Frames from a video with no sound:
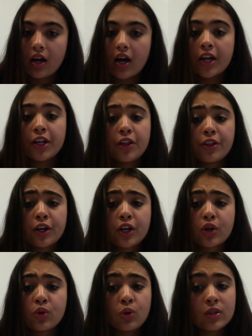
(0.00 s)
Another
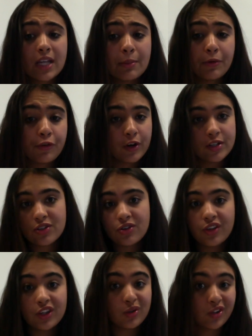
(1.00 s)
cool type of crystal
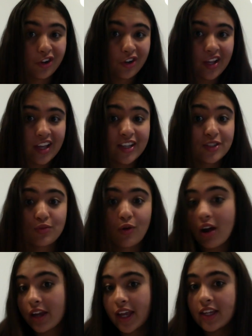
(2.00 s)
that you can create is
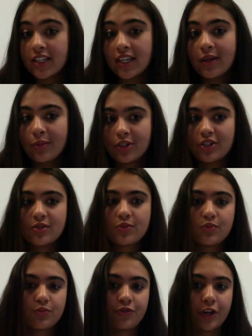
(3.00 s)
rock candy, which is
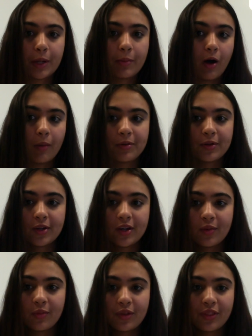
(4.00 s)
very
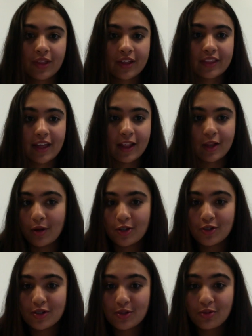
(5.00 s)
popular with like the
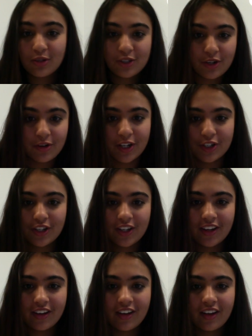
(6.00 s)
elementary school generation.